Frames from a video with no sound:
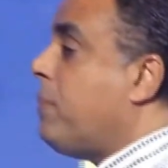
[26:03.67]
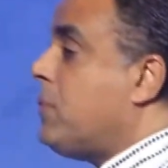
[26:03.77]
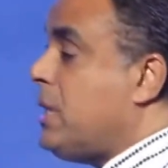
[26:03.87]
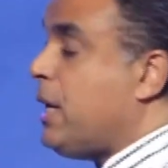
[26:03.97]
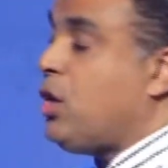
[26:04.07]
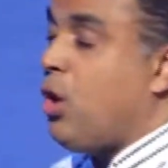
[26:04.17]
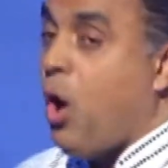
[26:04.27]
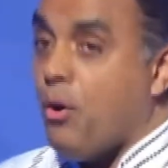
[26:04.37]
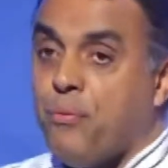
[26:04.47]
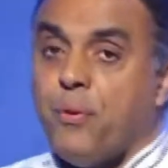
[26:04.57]
Take your
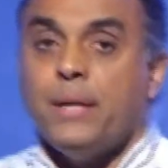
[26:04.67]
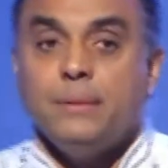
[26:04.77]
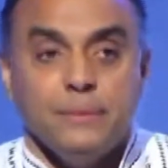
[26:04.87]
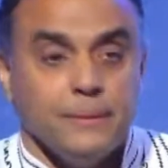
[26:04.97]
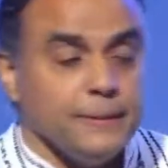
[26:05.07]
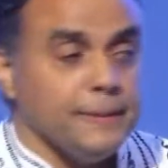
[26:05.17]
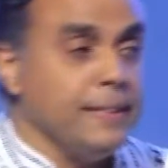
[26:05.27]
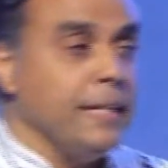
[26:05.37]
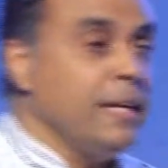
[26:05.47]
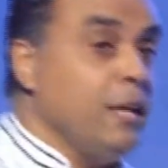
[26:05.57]
offerings.
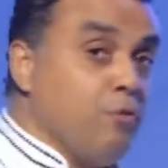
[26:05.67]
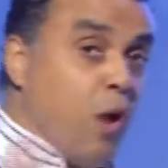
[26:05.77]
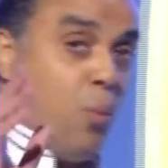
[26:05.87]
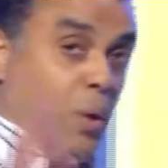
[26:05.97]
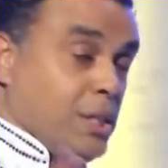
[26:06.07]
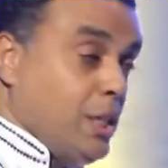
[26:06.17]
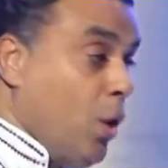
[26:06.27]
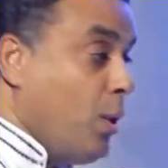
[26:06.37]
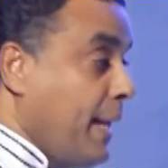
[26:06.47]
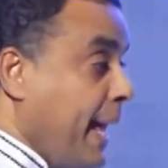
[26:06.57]
If you are watching
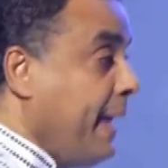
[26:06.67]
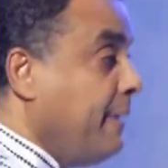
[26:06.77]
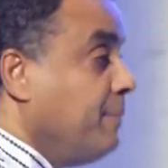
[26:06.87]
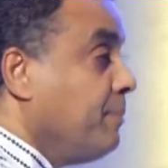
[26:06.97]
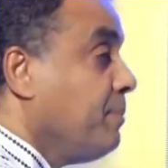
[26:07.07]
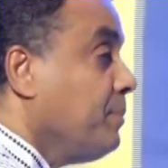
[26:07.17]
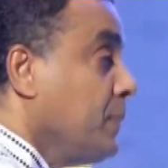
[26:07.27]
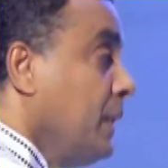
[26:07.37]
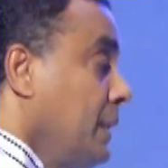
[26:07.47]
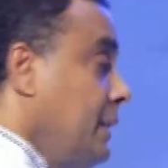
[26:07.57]
online,
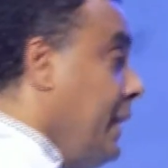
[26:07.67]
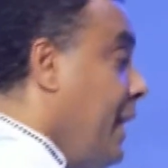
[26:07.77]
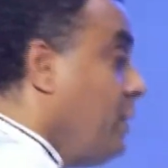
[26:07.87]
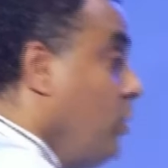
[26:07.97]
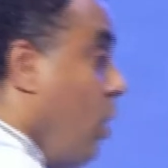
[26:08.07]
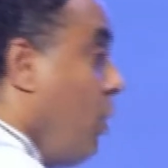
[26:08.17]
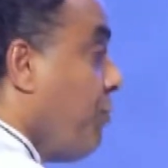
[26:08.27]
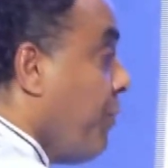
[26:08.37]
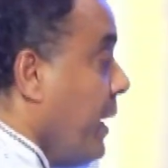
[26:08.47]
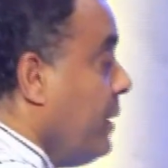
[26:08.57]
take out your
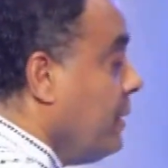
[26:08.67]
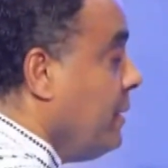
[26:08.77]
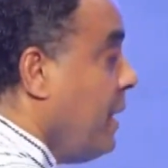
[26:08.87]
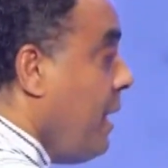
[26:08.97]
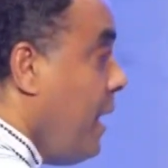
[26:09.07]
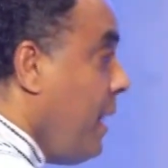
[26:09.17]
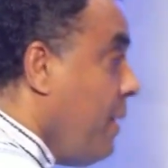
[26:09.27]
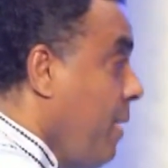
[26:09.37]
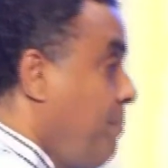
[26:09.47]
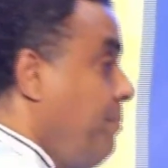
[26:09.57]
offering.
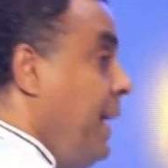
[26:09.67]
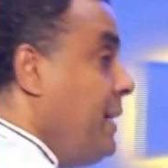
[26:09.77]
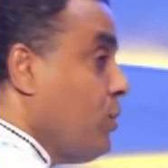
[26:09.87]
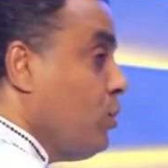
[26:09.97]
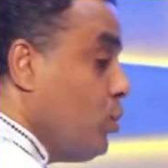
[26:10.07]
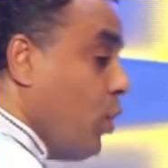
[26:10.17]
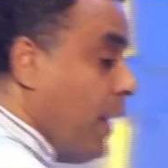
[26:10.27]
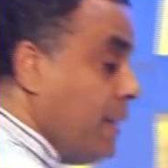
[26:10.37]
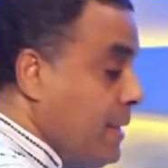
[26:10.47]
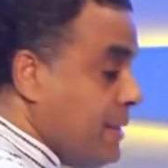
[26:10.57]
You are blessed to
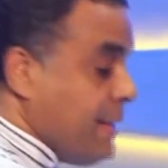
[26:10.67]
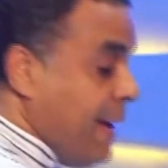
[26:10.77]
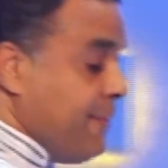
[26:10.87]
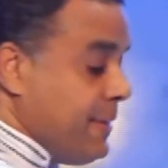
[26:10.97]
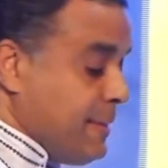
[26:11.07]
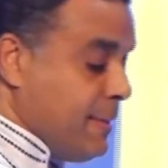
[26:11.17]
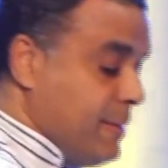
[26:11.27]
join this service.